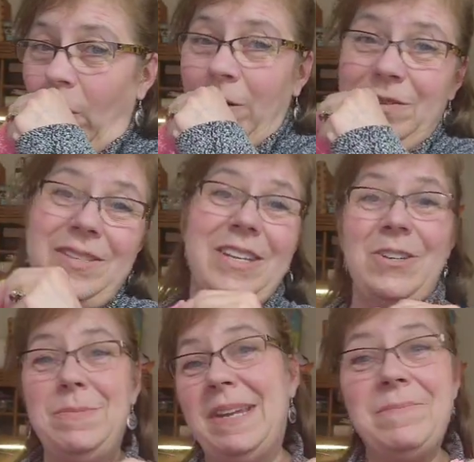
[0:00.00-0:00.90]

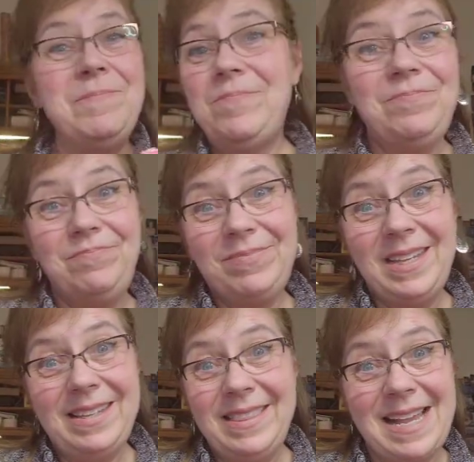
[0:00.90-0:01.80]
excuse me,
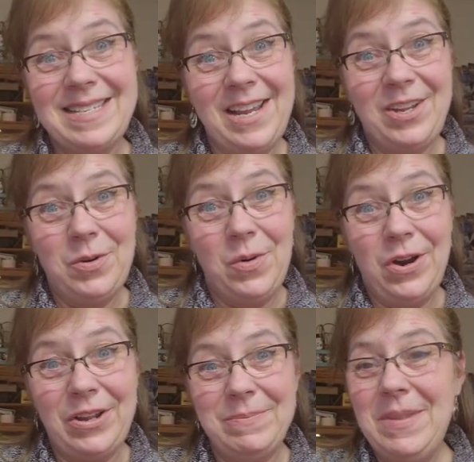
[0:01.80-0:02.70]
that's not going to
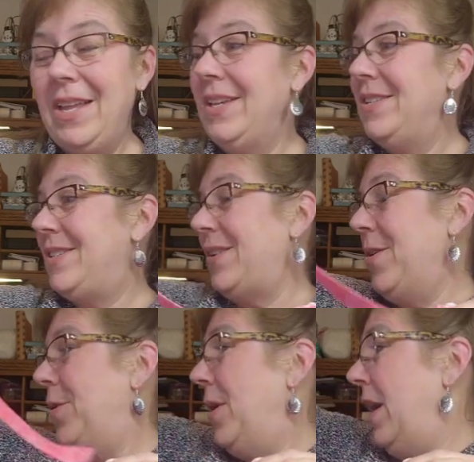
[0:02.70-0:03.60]
work.
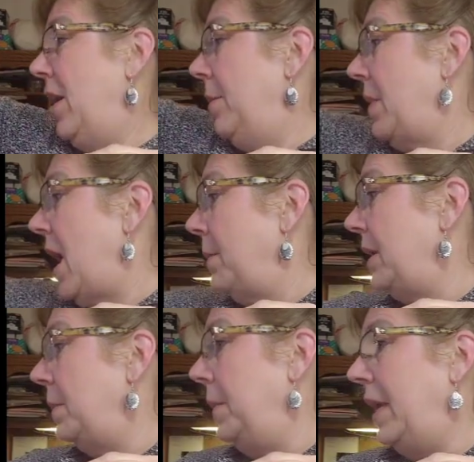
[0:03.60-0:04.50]
So I'm going
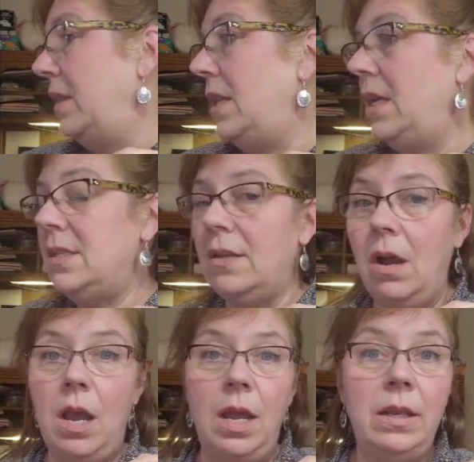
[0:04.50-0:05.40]
to pin these
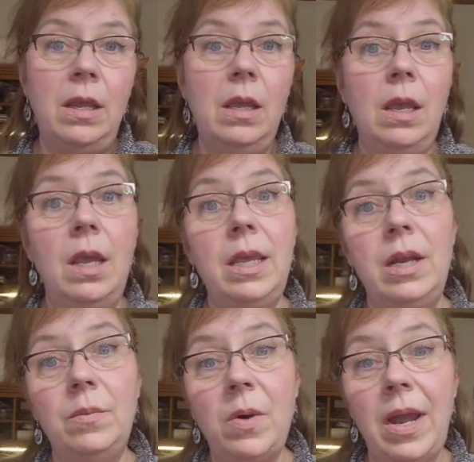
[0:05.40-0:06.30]
on and get
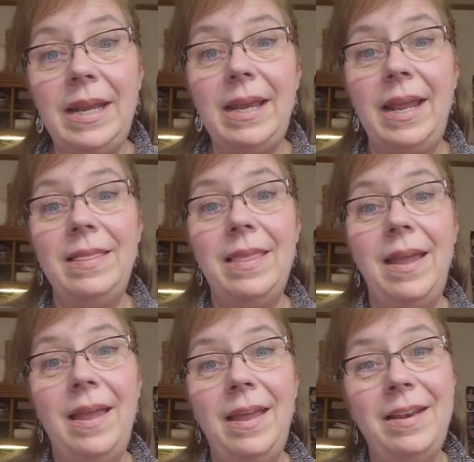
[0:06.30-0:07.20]
it right, and
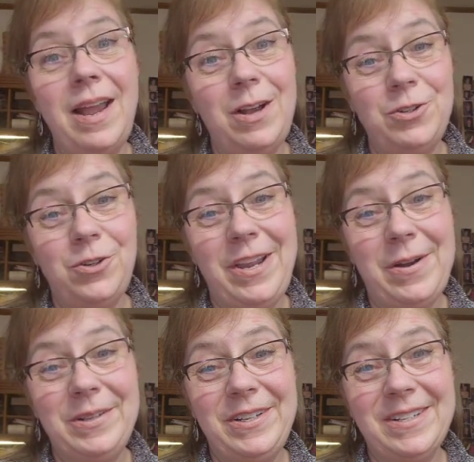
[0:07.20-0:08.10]
then I'll show you
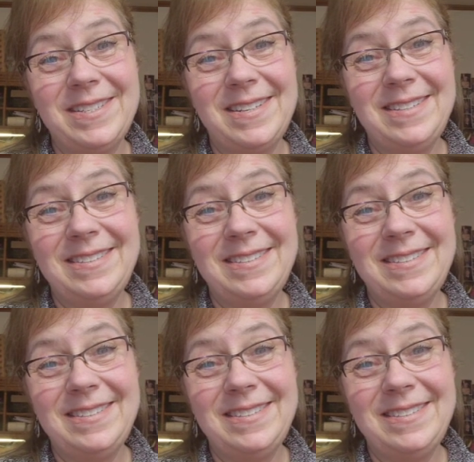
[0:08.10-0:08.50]
how it looks.